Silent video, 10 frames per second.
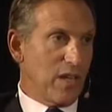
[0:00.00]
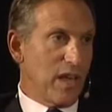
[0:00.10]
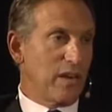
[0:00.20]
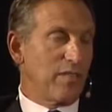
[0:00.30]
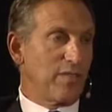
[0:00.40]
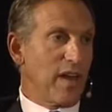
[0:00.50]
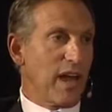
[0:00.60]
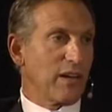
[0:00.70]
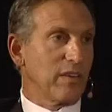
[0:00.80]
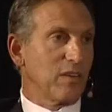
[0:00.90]
And in
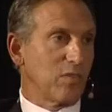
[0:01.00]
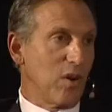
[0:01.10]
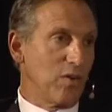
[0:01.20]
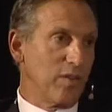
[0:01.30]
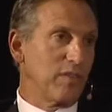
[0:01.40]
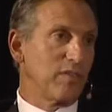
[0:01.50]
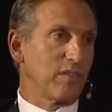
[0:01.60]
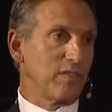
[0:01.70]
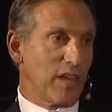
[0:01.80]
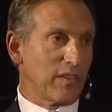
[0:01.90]
fact, the growth and
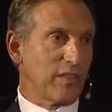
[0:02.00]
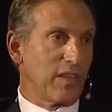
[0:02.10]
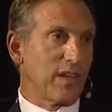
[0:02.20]
success of